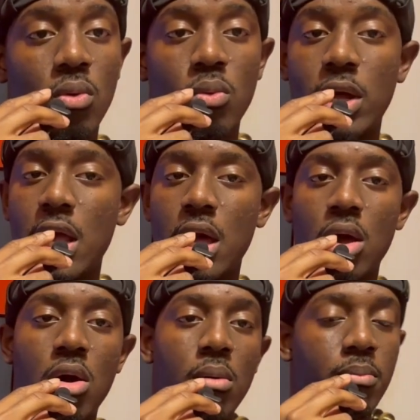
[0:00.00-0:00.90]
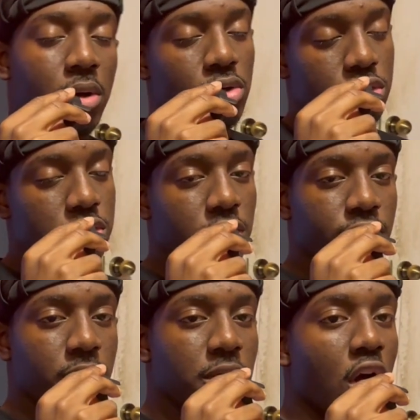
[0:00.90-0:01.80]
when I post. You
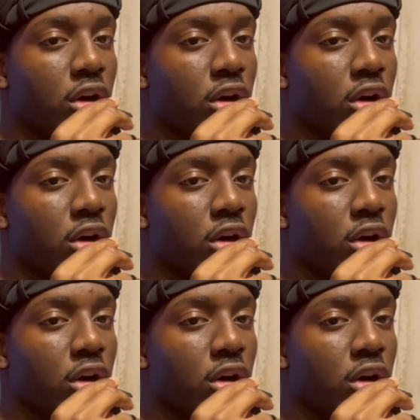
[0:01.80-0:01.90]
feel me?